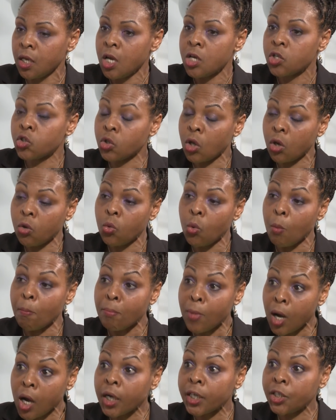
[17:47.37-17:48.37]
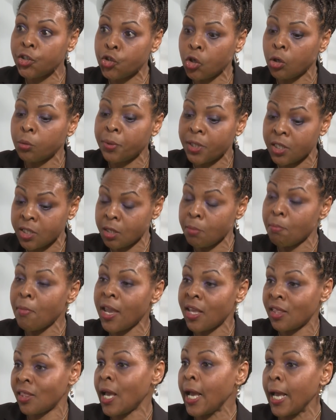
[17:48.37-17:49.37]
So my job is to
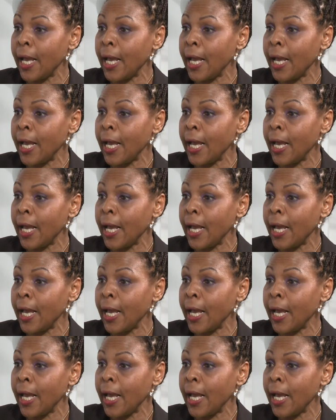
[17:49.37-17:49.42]
make that